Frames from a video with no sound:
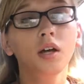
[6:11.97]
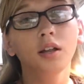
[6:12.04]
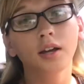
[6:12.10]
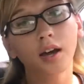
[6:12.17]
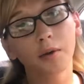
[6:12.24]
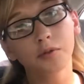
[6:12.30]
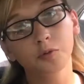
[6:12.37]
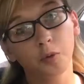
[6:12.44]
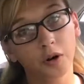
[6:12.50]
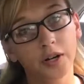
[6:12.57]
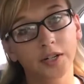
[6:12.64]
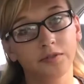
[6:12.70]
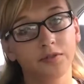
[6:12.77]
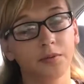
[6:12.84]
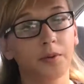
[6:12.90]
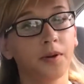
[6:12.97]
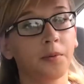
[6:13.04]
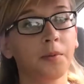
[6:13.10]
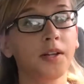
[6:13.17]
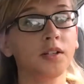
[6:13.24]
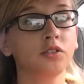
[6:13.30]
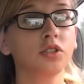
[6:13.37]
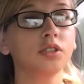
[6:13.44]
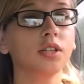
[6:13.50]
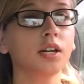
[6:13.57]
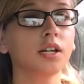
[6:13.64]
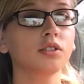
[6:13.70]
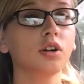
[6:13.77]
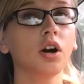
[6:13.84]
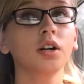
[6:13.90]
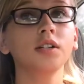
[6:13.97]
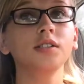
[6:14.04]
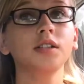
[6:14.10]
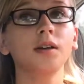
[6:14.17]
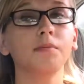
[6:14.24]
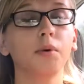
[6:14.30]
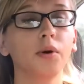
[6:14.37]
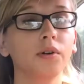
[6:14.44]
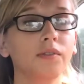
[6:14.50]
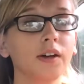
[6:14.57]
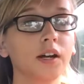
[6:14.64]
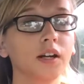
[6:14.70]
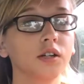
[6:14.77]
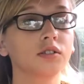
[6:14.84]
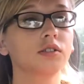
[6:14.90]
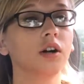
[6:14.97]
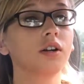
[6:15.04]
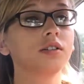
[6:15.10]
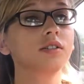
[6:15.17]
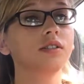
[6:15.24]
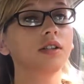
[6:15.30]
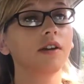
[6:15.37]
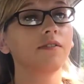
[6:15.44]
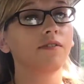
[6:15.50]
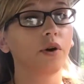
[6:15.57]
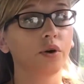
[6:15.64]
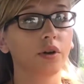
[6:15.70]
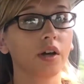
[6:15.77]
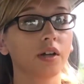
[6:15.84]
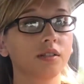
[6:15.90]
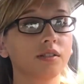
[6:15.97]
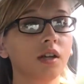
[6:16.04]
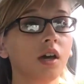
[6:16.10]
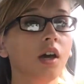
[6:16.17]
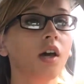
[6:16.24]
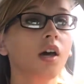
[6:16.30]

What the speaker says: like I was working from home, and just like it's hard to stay motivated, it's hard to stay focused